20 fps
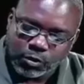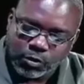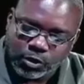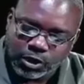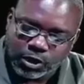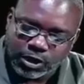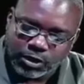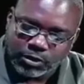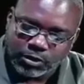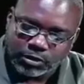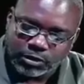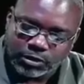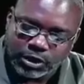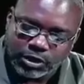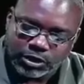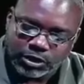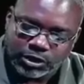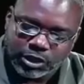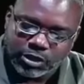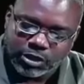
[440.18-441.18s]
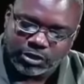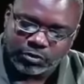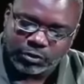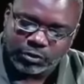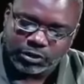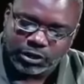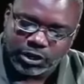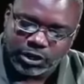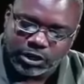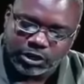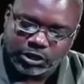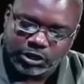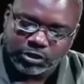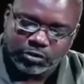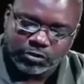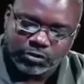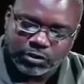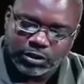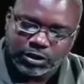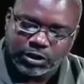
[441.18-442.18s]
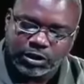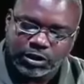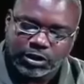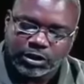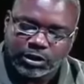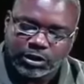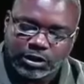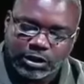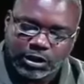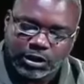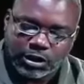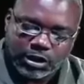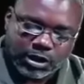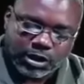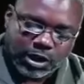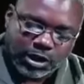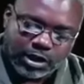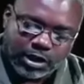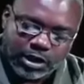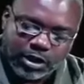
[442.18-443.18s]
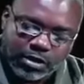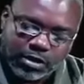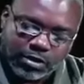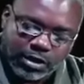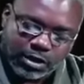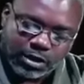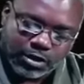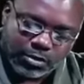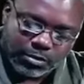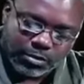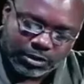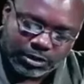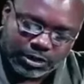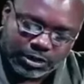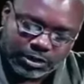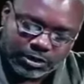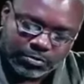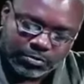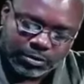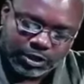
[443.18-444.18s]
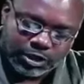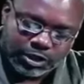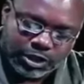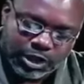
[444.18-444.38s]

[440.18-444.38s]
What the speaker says: what these shares was issued. Got an error here, but these should